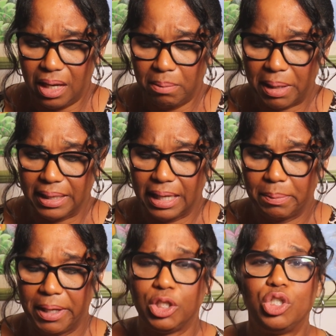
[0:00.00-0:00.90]
I think
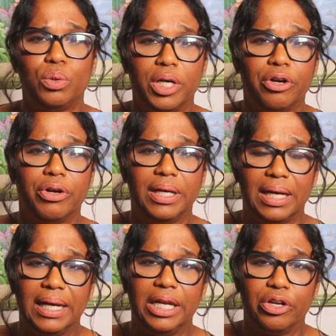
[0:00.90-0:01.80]
I paid
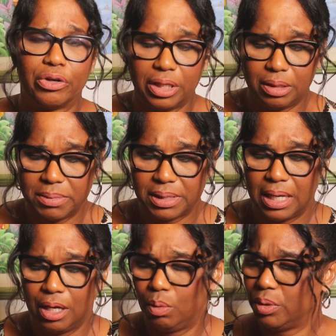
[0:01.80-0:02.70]
290 dirhams,